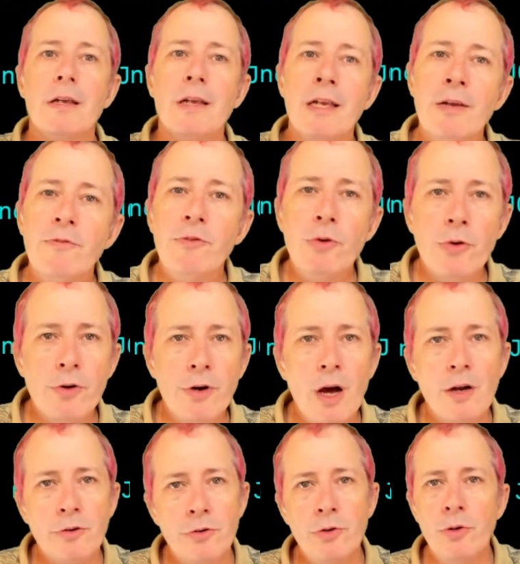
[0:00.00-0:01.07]
If you're
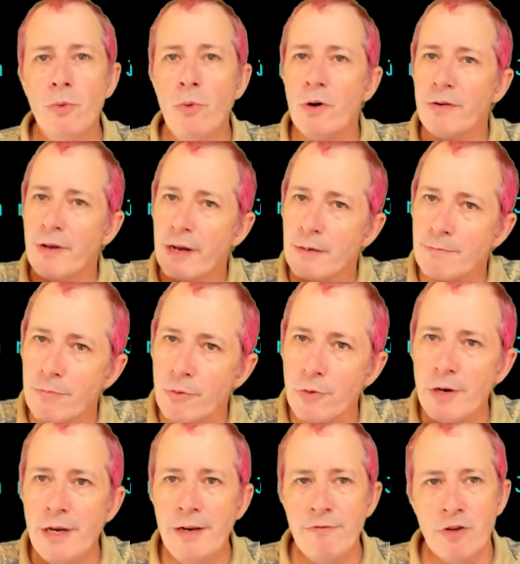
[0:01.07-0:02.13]
not sure what that
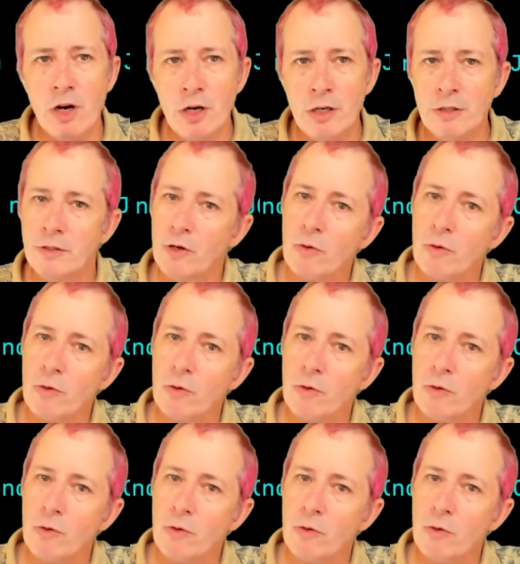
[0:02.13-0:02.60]
abbrev does